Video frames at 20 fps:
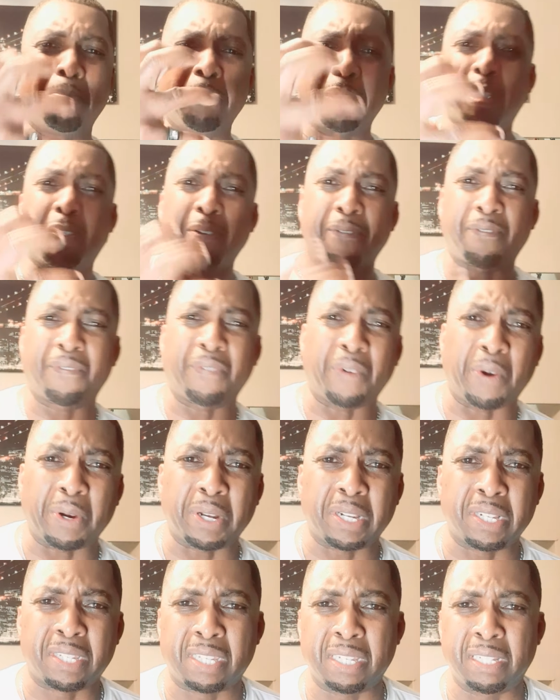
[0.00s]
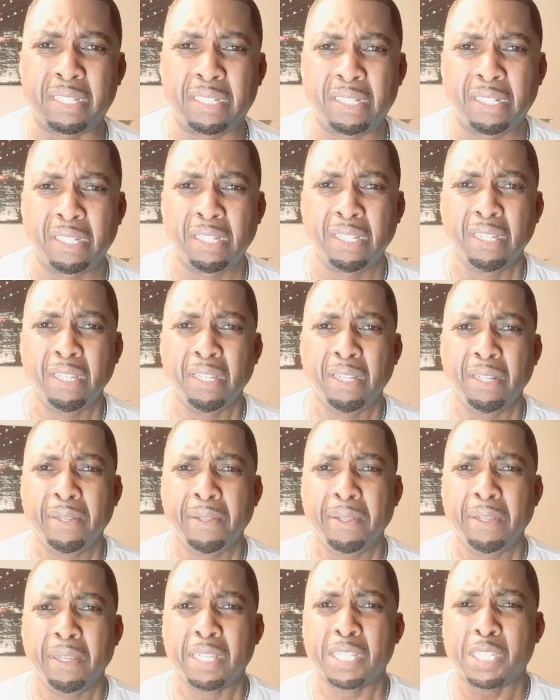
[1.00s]
Mr. Ferguson
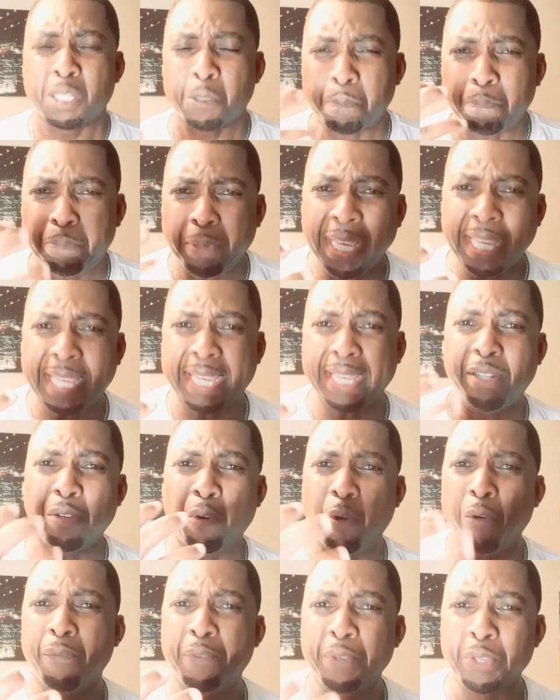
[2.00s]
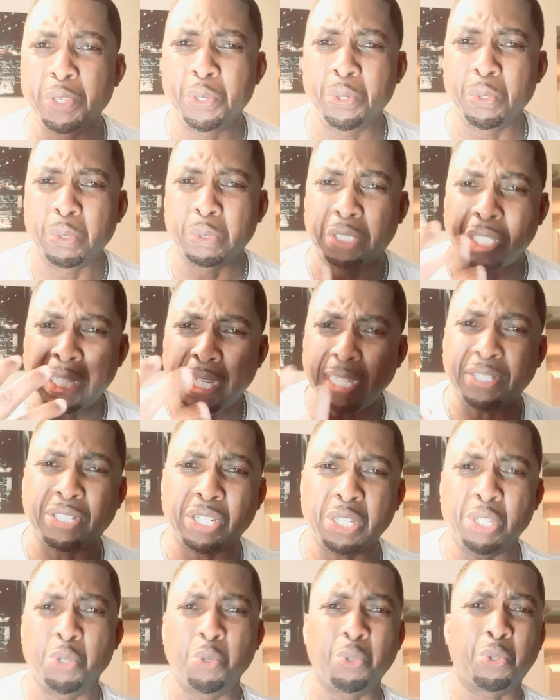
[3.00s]
speaking over you,
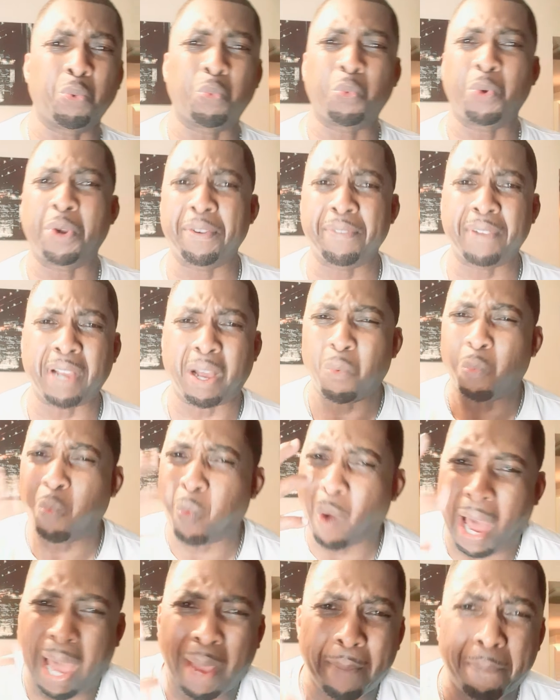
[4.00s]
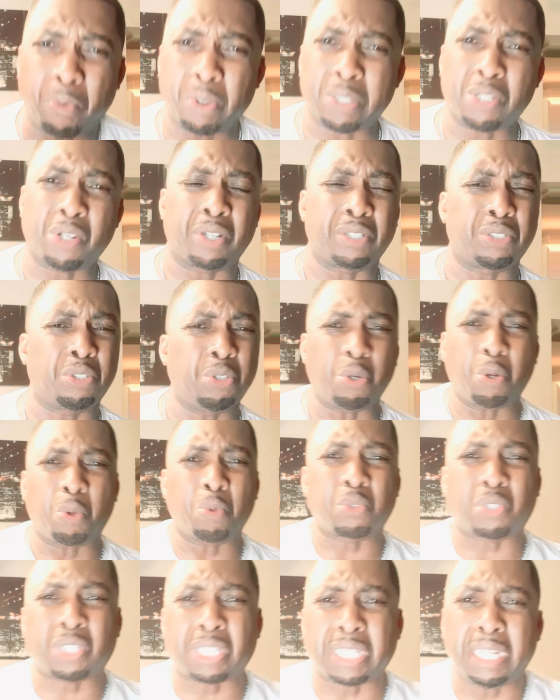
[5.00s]
teaching you the word of God? Why, boys and girls? You
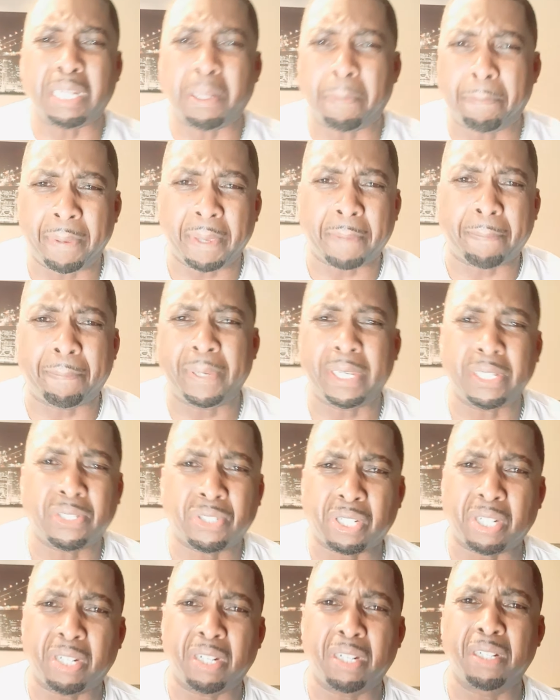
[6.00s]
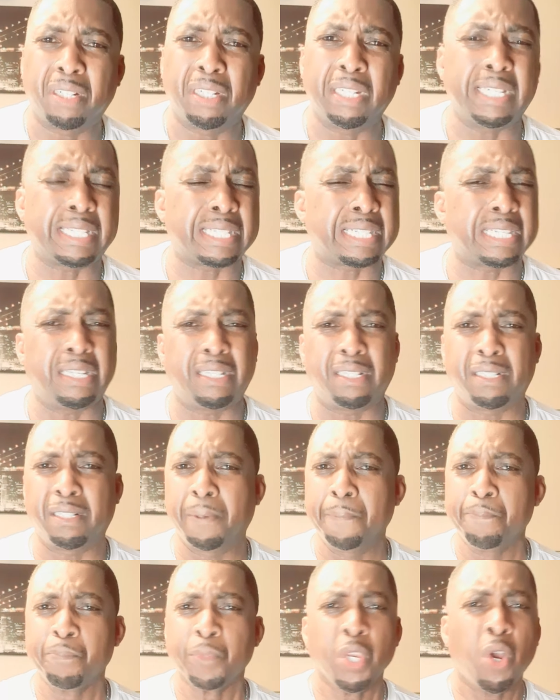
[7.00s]
don't see the big picture. Listen.
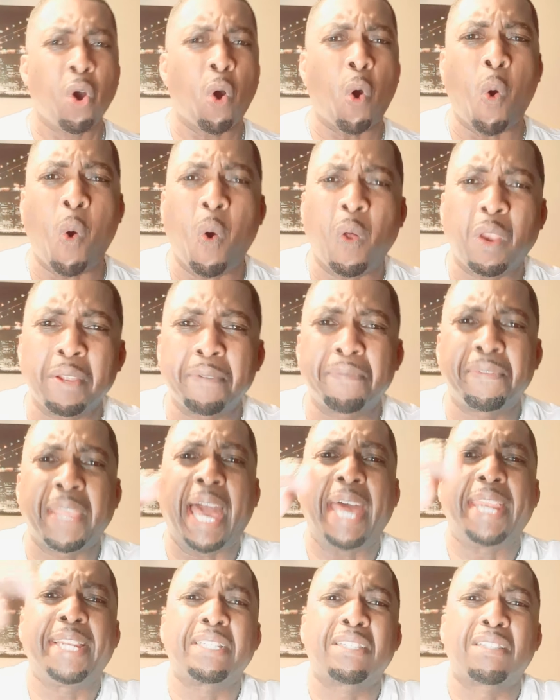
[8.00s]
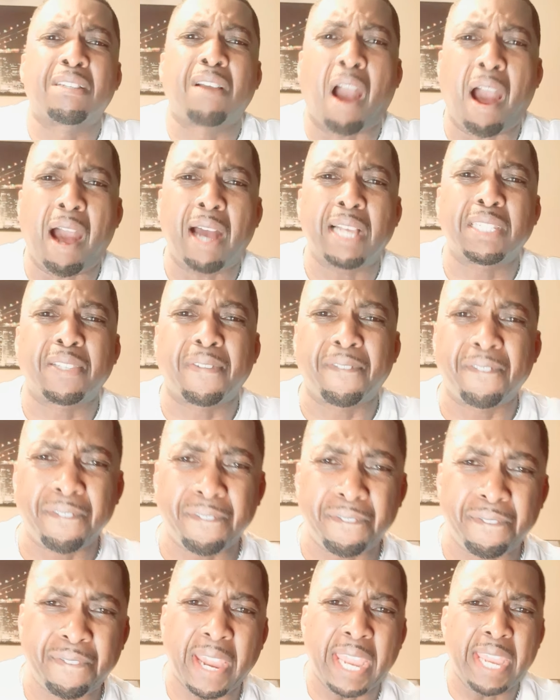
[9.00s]
All of that is God's
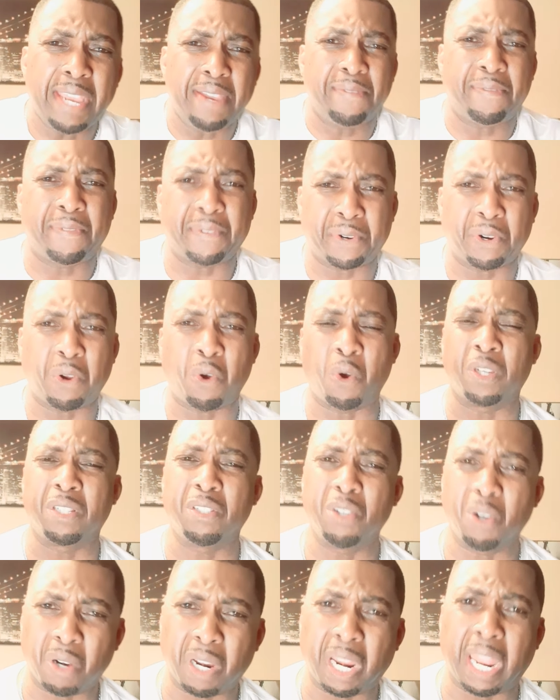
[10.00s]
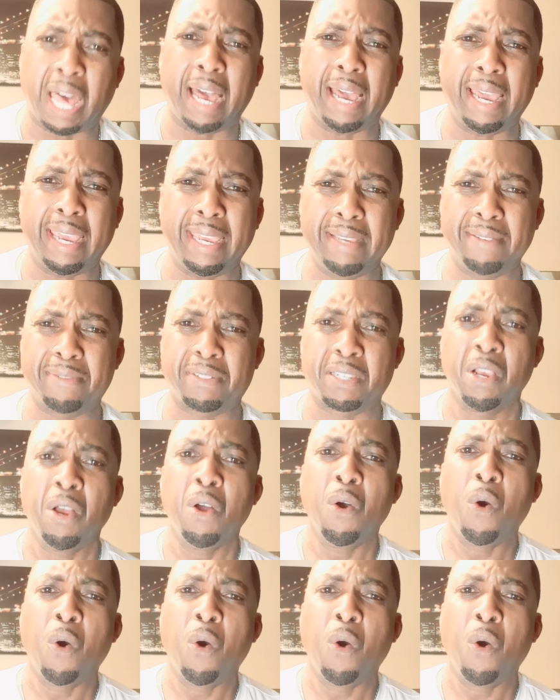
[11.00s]
favor on your lives.